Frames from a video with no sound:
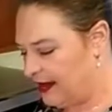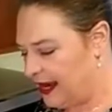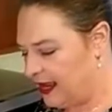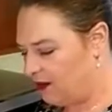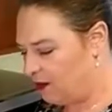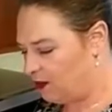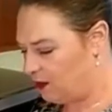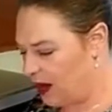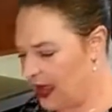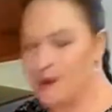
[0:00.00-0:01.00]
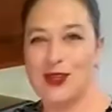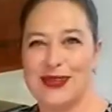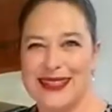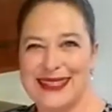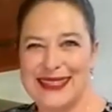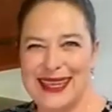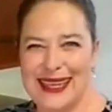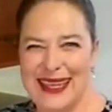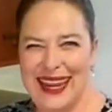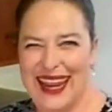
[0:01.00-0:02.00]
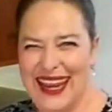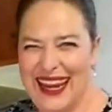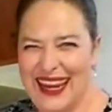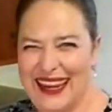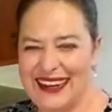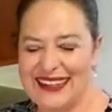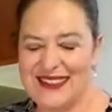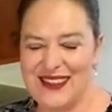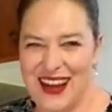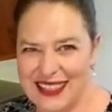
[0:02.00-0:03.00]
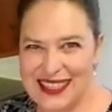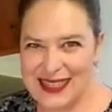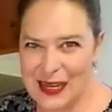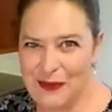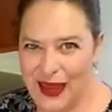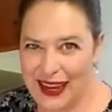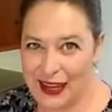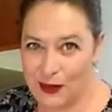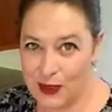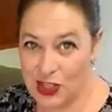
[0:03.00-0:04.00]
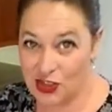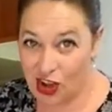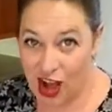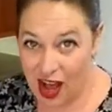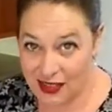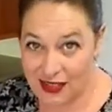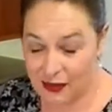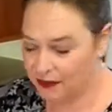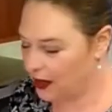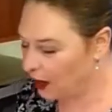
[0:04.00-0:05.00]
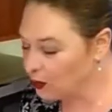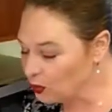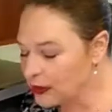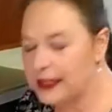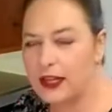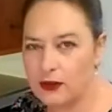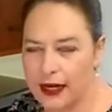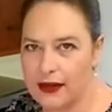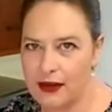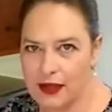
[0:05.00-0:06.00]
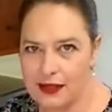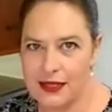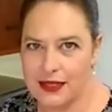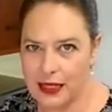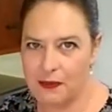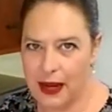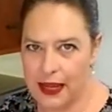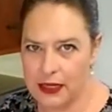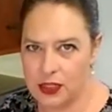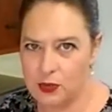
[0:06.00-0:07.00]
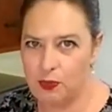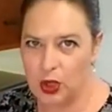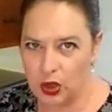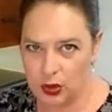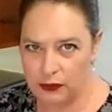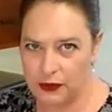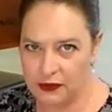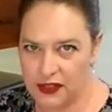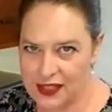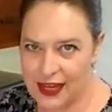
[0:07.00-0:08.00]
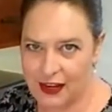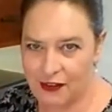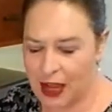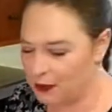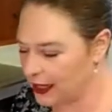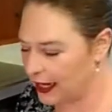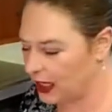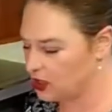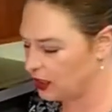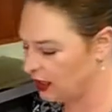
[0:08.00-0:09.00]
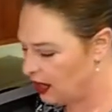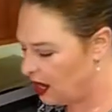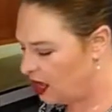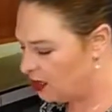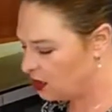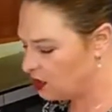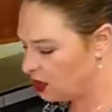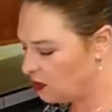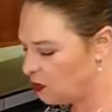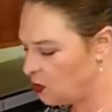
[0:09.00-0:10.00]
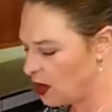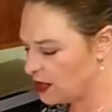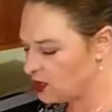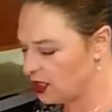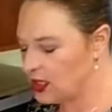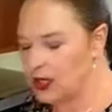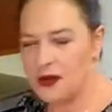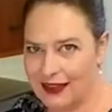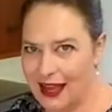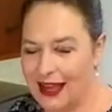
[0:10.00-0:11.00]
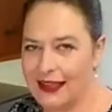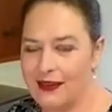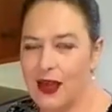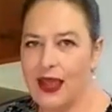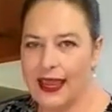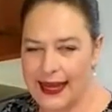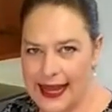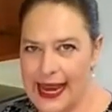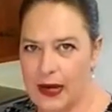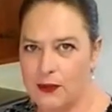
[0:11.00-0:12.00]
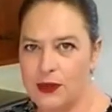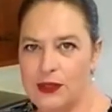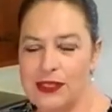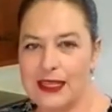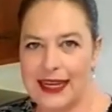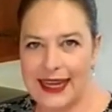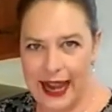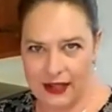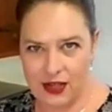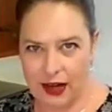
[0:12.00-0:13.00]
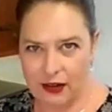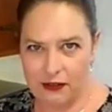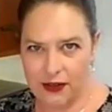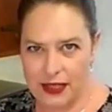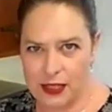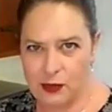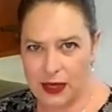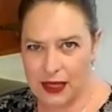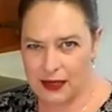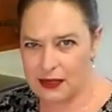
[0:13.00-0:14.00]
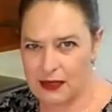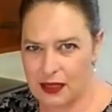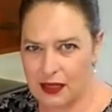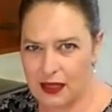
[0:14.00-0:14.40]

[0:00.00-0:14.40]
Now, I'm doing this in a non-stick pan, which is awesome. A really great non-stick pan is beautiful for this kind of application. You don't want to use an enameled cast iron for this because